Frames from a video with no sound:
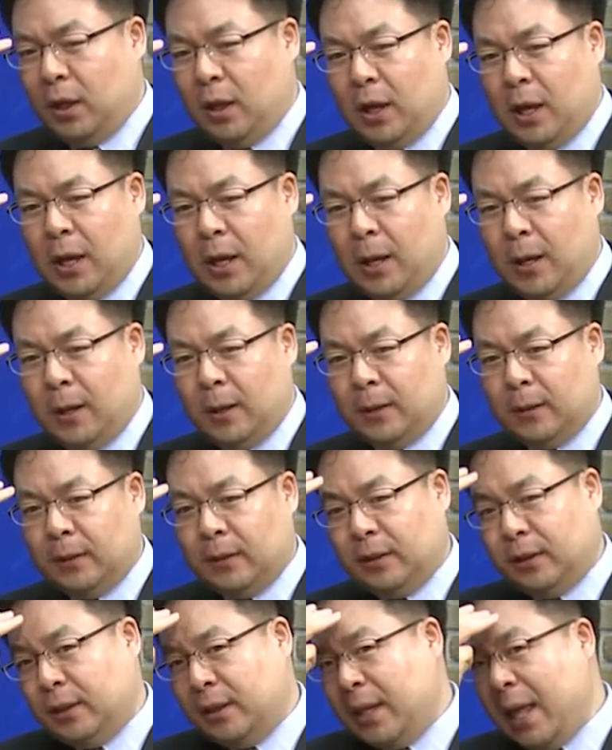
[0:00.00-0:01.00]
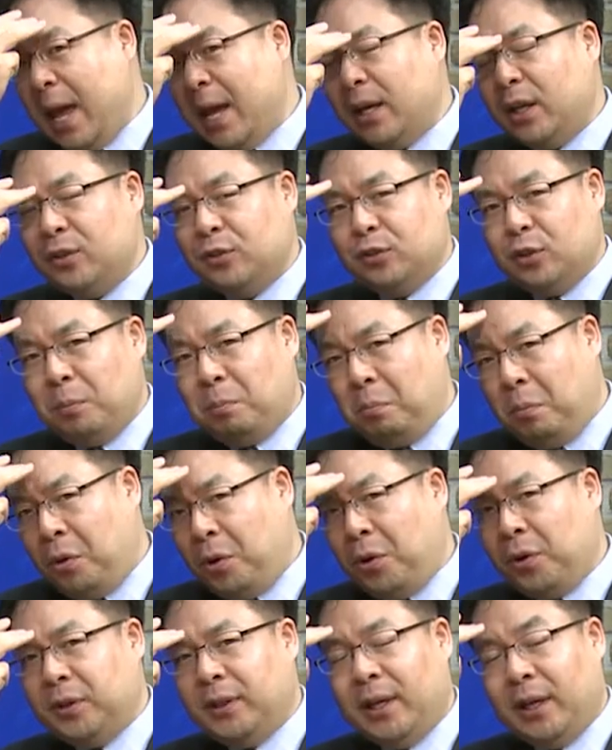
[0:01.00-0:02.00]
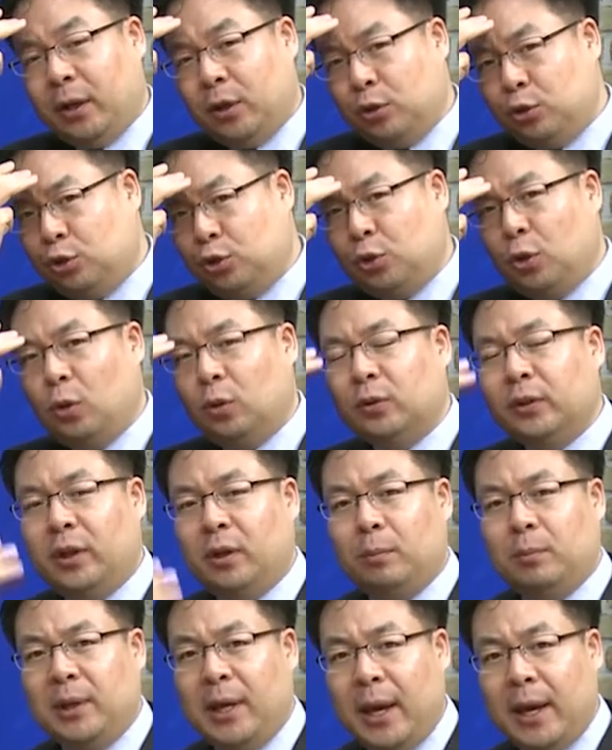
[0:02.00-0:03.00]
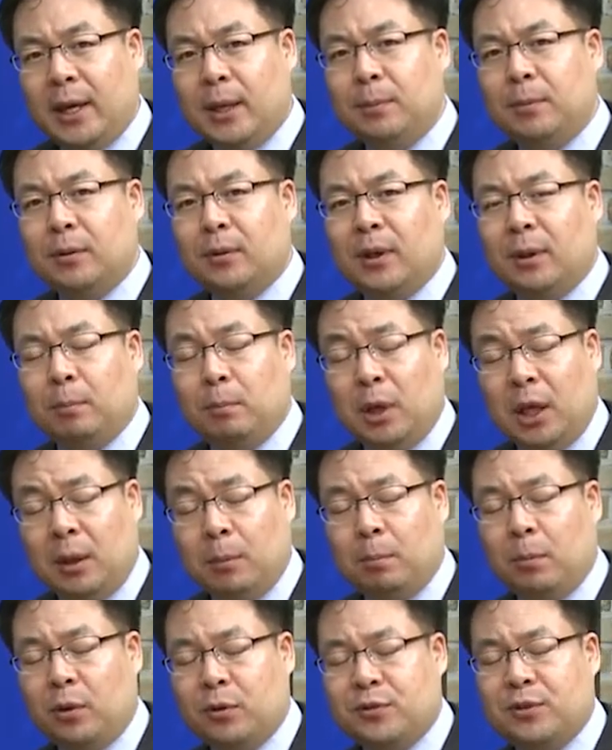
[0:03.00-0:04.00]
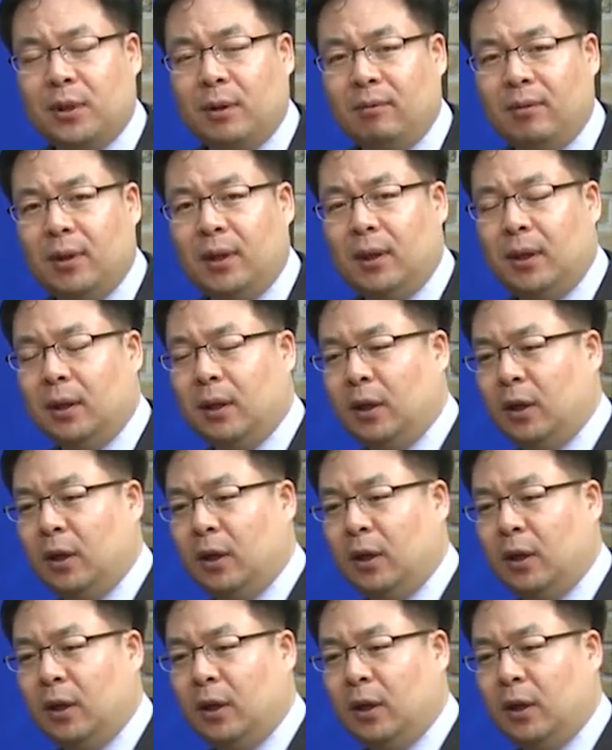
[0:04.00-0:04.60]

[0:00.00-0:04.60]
that is the part that controls their behavior and impulsivity.